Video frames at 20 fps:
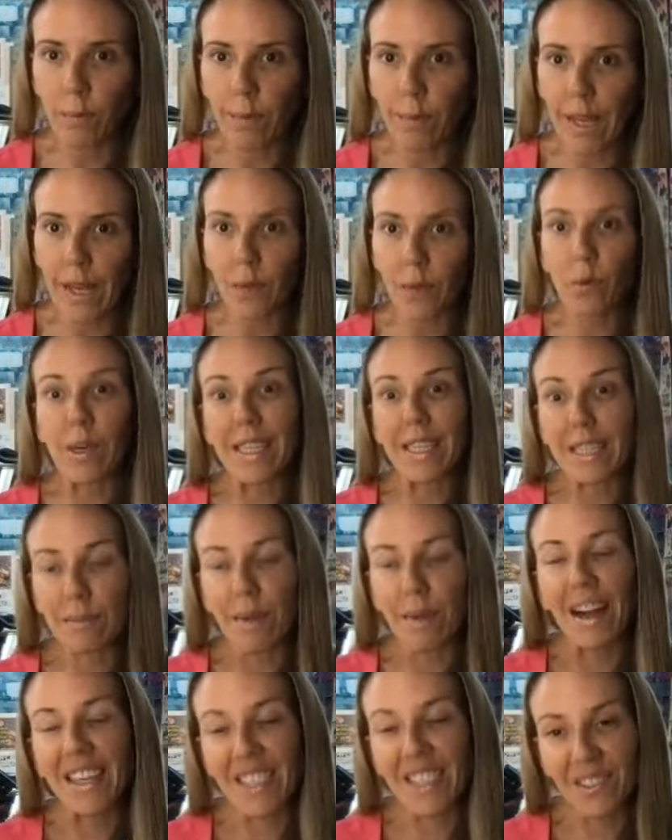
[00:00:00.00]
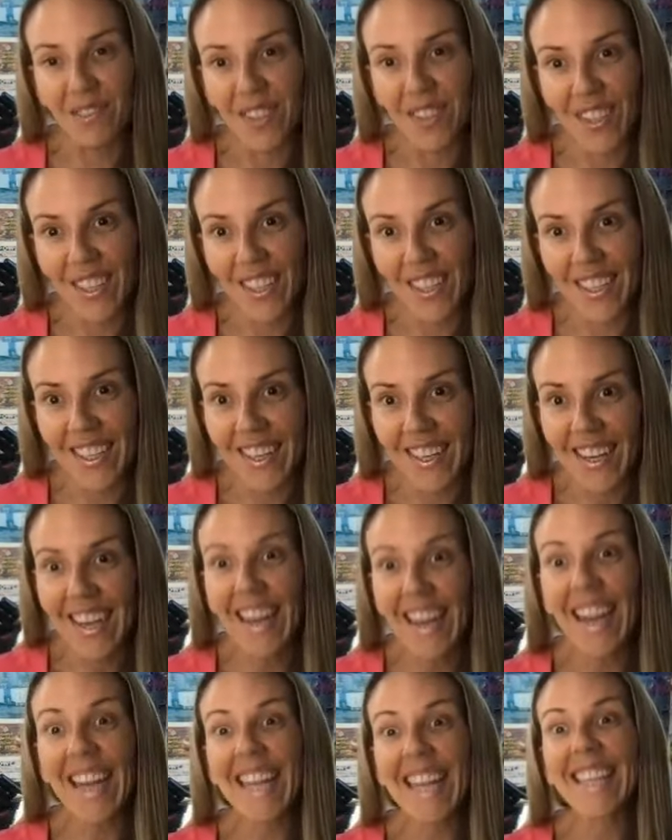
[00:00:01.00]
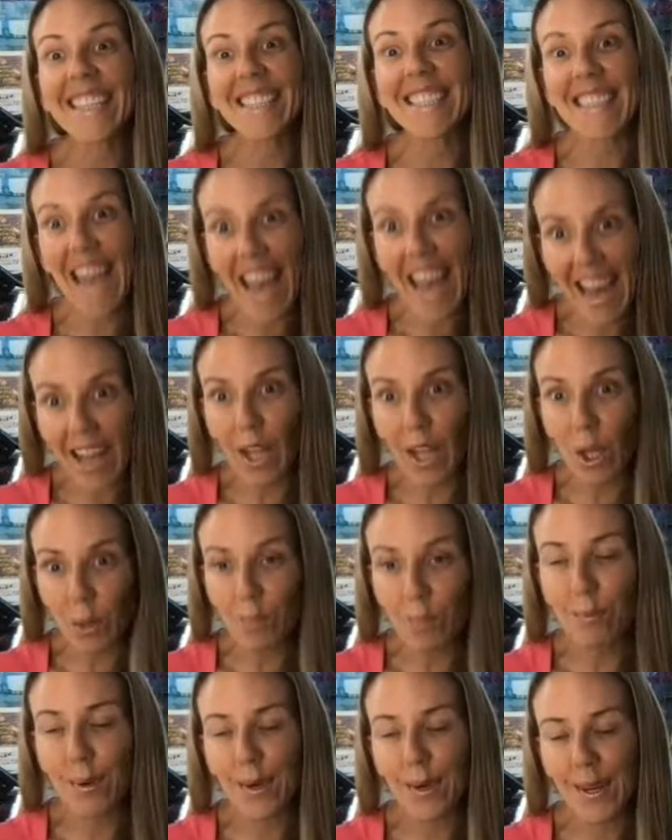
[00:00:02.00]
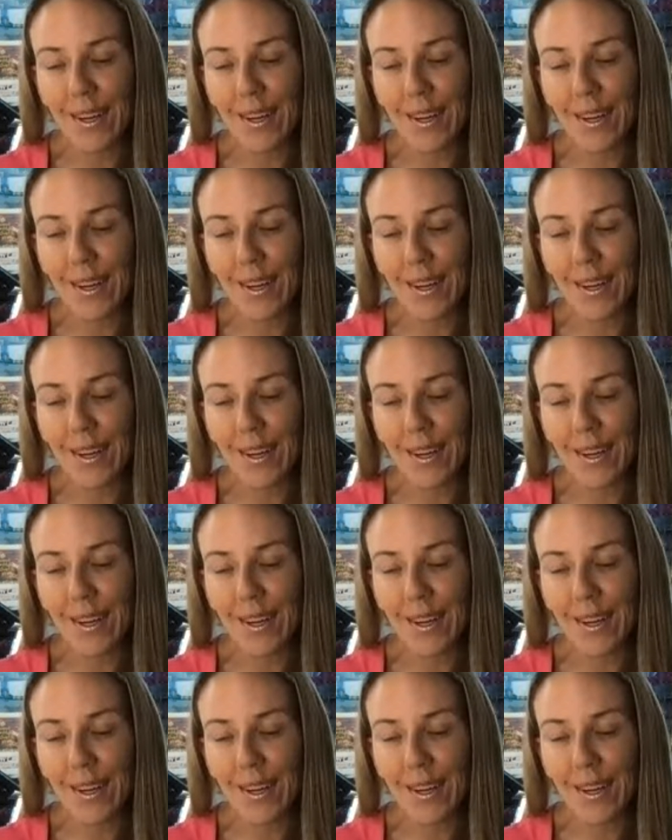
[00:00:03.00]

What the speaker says: be respectful and help